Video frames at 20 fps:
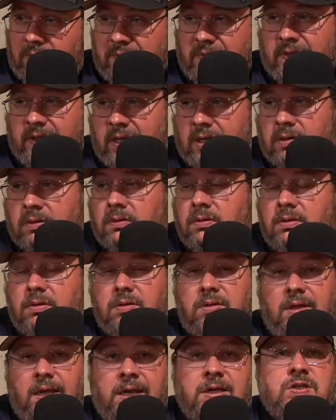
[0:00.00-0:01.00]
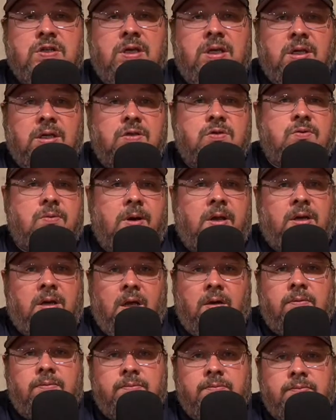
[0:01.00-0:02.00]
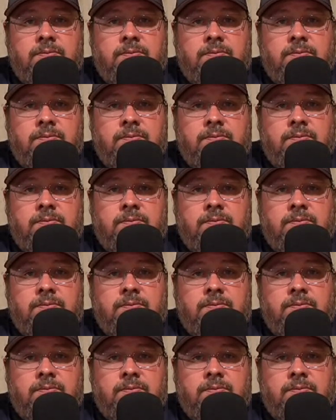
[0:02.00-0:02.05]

than AJ Hinch right now.